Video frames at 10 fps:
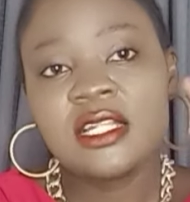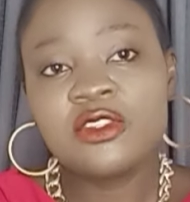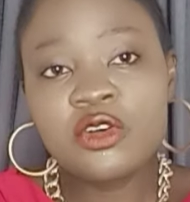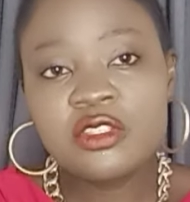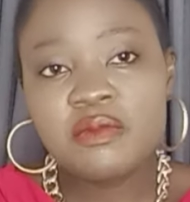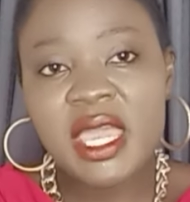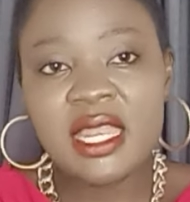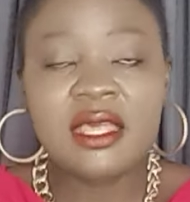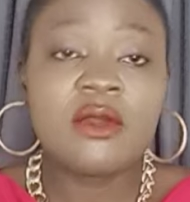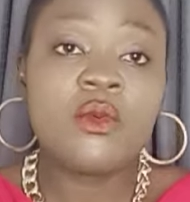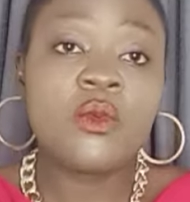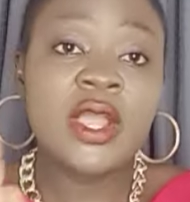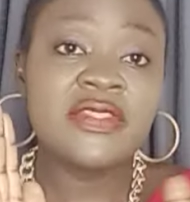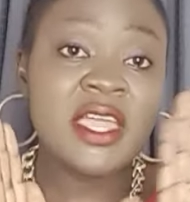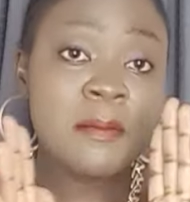those men,
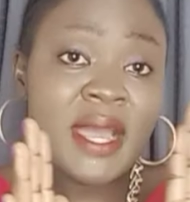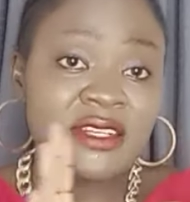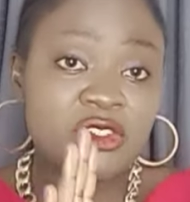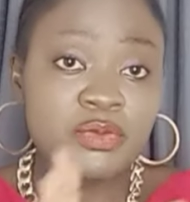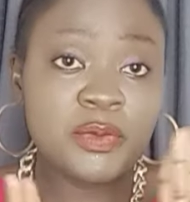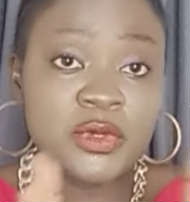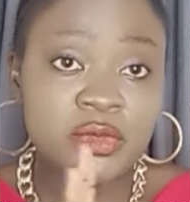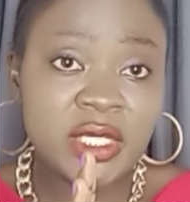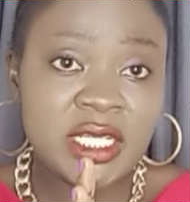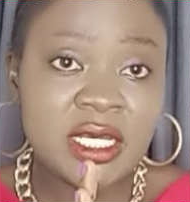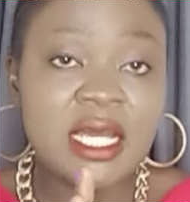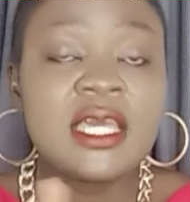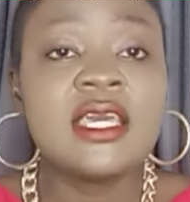when they match you people together,